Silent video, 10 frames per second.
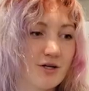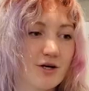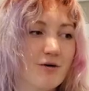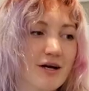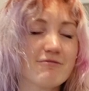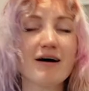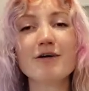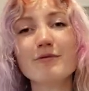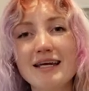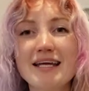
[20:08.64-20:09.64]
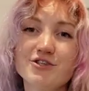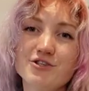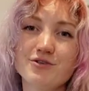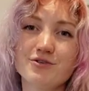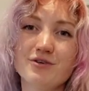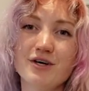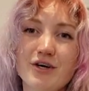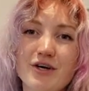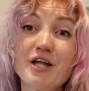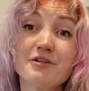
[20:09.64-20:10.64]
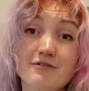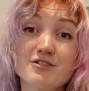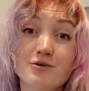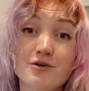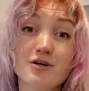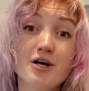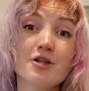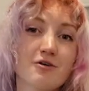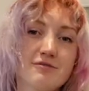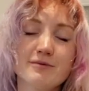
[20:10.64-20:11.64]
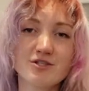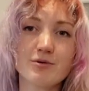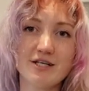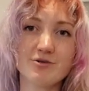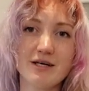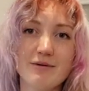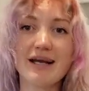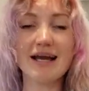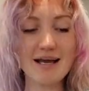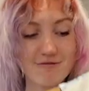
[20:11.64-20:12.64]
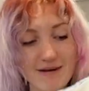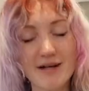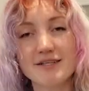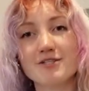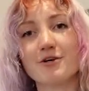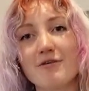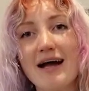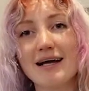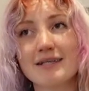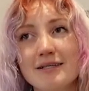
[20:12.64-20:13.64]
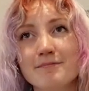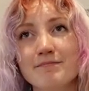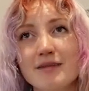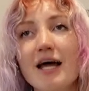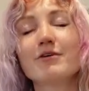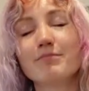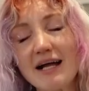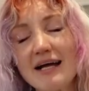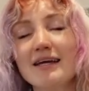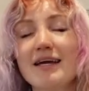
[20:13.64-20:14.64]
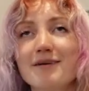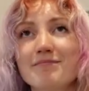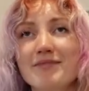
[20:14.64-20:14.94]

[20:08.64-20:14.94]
You know what? If I went into a thrift store, Thriftmas 2021, and I found this on a rack, I would buy it again.